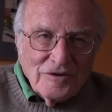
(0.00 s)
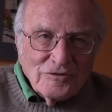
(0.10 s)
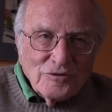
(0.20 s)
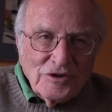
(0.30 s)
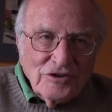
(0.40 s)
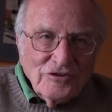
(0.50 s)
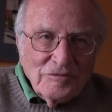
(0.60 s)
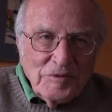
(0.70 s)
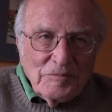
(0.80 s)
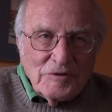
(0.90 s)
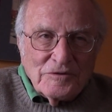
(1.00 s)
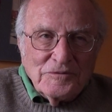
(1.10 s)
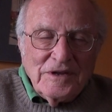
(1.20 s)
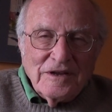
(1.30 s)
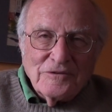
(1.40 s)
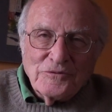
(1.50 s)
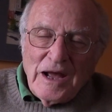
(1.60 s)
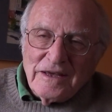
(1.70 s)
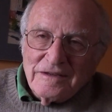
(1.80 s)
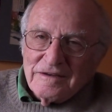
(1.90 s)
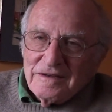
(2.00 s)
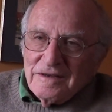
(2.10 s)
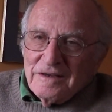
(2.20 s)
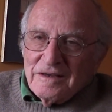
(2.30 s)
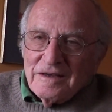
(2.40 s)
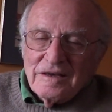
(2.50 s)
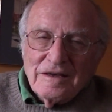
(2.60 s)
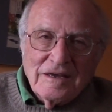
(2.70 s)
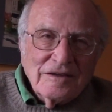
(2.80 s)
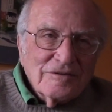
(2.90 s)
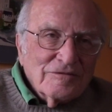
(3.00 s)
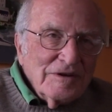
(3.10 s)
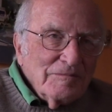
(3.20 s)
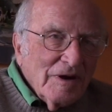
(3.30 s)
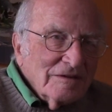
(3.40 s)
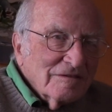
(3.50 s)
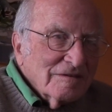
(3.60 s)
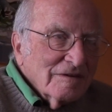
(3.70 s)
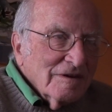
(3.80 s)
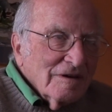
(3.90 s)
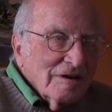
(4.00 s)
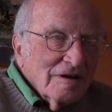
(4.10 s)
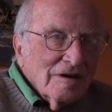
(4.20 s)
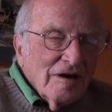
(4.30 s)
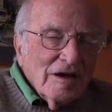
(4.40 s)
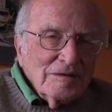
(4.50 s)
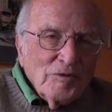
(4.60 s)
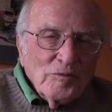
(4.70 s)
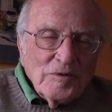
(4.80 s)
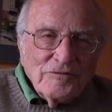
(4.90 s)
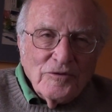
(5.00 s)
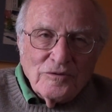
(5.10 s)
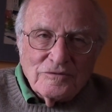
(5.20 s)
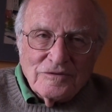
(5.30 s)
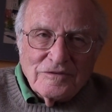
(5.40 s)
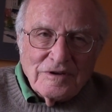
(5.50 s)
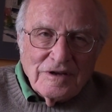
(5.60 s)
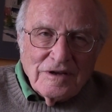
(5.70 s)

So teaching people to read and write in 3 months on mobile phones,